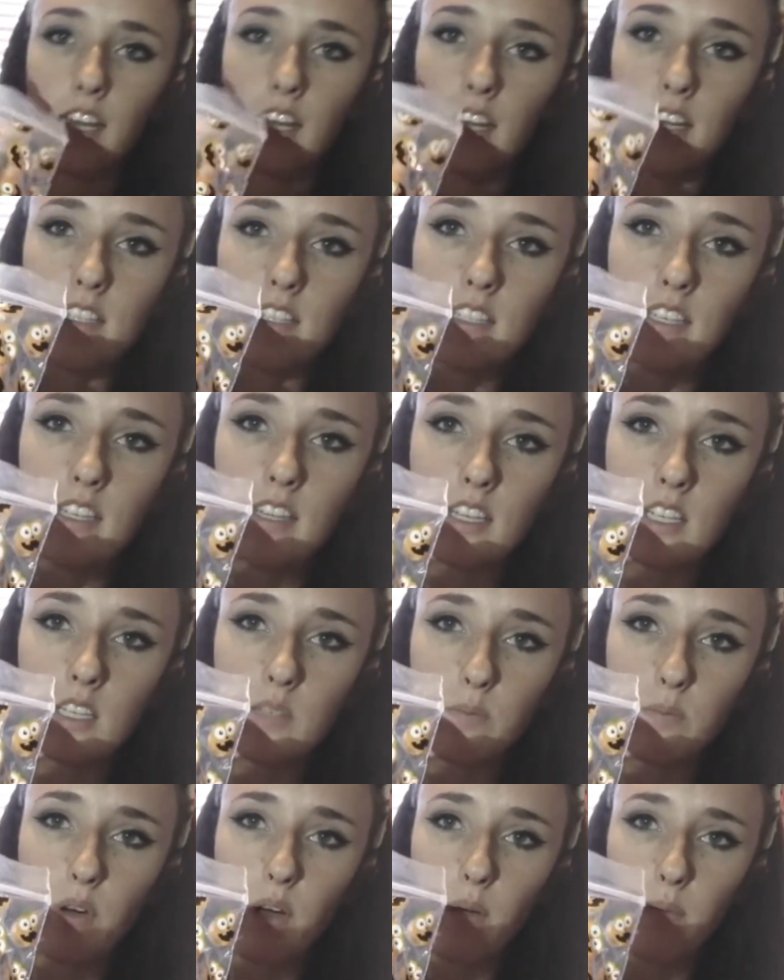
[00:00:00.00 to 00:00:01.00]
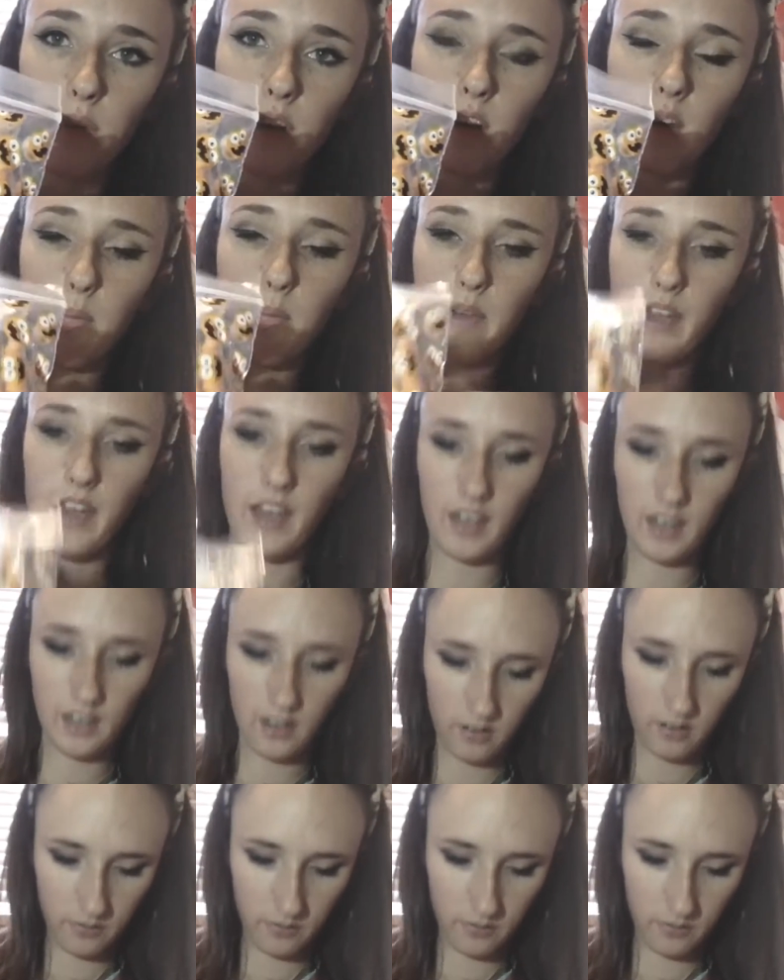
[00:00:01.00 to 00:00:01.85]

and it's in this pumpkin bag.